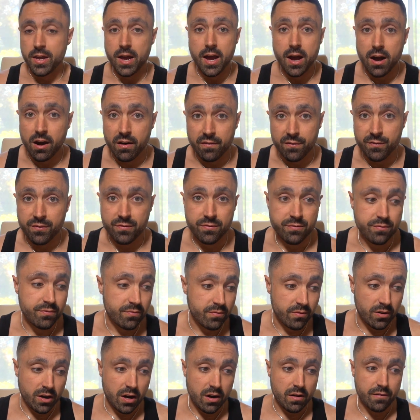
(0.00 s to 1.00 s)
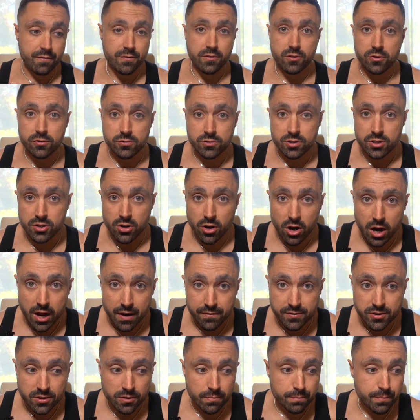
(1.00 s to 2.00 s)
Yeah, I've I've used
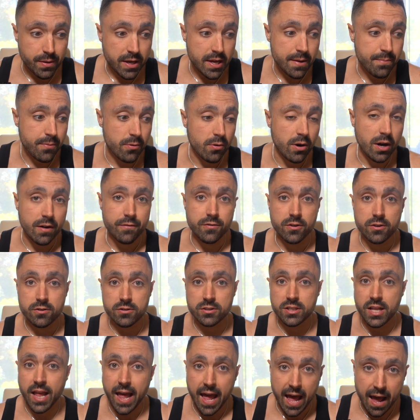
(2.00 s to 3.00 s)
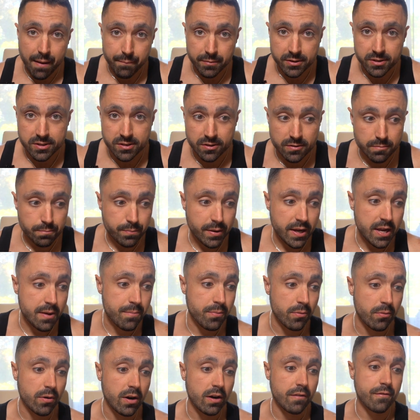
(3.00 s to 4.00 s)
knives on people, I've used hammers on
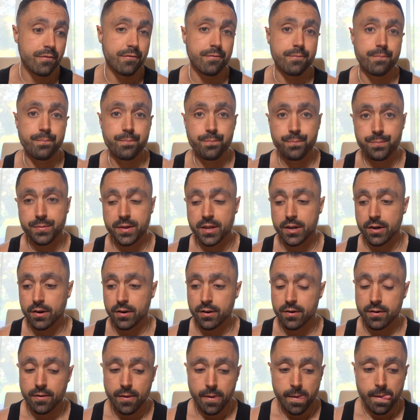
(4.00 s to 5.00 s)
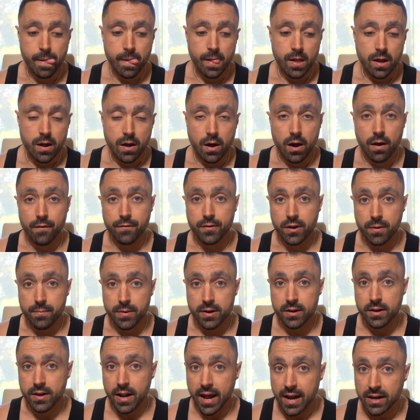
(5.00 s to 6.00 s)
people, I've you know, I've
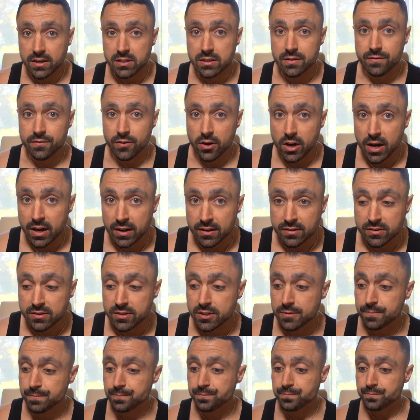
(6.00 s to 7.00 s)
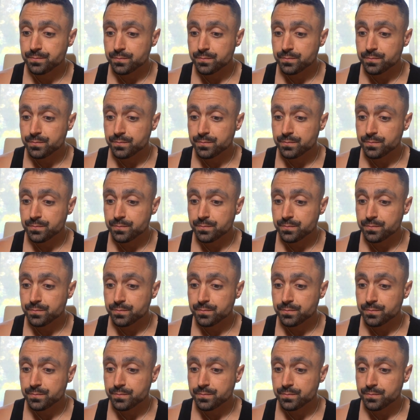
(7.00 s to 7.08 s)
committed acts of violence.